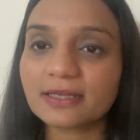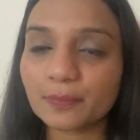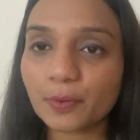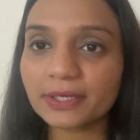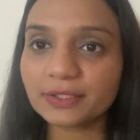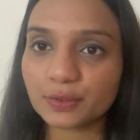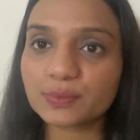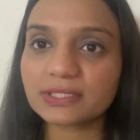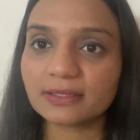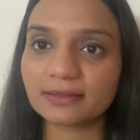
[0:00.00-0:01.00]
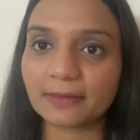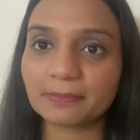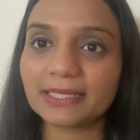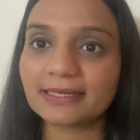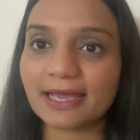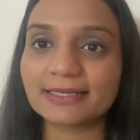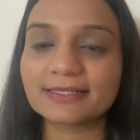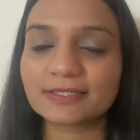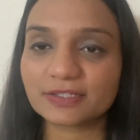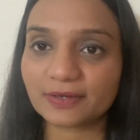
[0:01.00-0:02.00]
avoid using them in
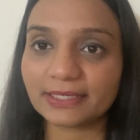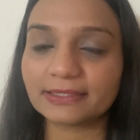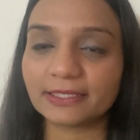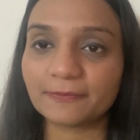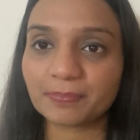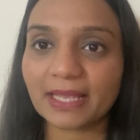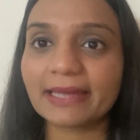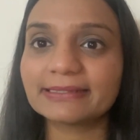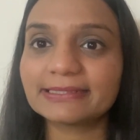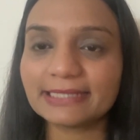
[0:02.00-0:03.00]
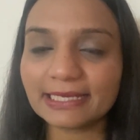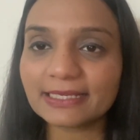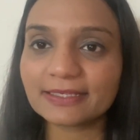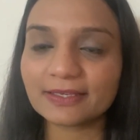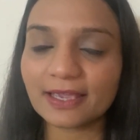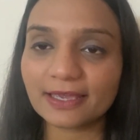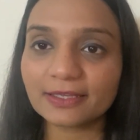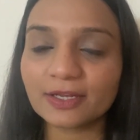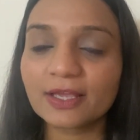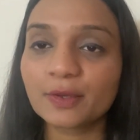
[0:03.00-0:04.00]
IELTS writing, and take
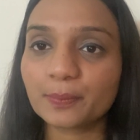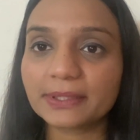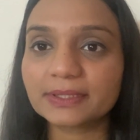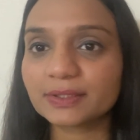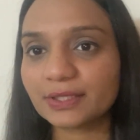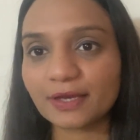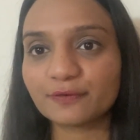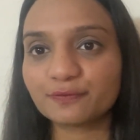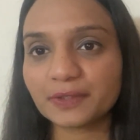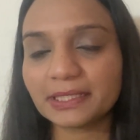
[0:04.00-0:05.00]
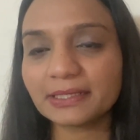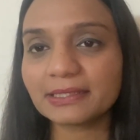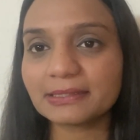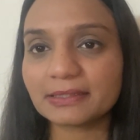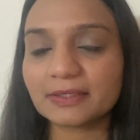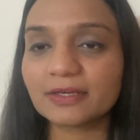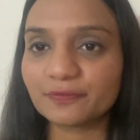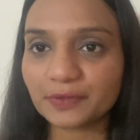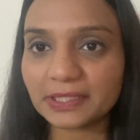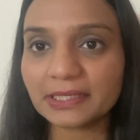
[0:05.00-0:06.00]
care whether they are fitting
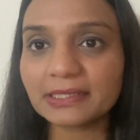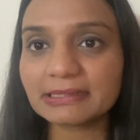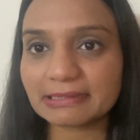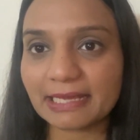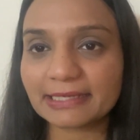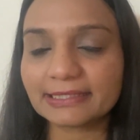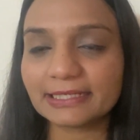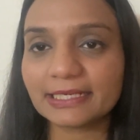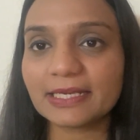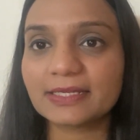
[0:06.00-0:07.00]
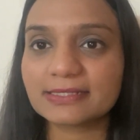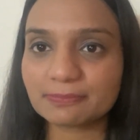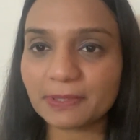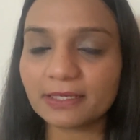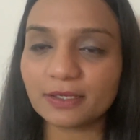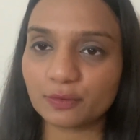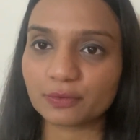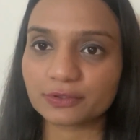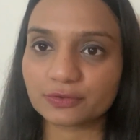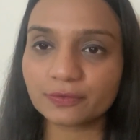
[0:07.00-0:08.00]
in correctly in speaking
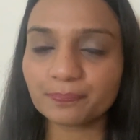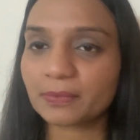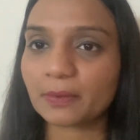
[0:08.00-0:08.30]
also